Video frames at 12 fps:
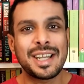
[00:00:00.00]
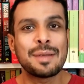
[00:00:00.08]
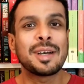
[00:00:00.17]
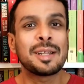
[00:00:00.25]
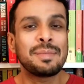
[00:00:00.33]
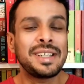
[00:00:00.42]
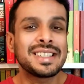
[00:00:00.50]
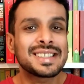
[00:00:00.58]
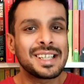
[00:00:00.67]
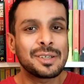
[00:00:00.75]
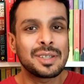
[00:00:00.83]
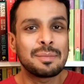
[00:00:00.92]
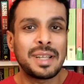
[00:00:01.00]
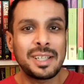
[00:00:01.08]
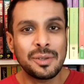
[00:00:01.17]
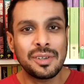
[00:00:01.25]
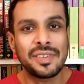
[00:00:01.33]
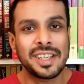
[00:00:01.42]
and please click on the bell
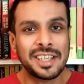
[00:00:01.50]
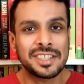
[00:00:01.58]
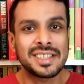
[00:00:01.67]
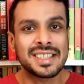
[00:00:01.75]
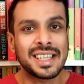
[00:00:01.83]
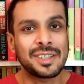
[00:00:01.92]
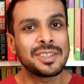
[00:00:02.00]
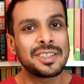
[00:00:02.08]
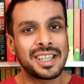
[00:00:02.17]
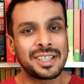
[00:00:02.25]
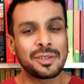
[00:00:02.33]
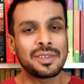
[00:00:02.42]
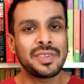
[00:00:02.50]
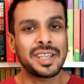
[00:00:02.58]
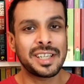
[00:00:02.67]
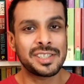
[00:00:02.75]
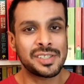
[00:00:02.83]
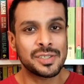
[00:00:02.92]
notifications icon to get
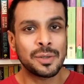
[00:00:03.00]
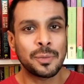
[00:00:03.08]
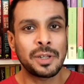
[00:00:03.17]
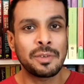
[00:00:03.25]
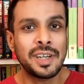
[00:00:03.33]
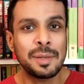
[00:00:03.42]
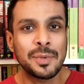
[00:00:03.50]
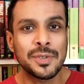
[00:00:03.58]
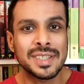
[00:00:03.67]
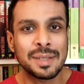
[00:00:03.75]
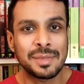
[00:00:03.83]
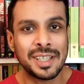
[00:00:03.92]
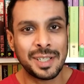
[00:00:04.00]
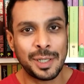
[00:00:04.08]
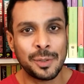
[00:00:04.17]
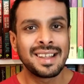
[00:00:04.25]
notifications on whenever I post something new.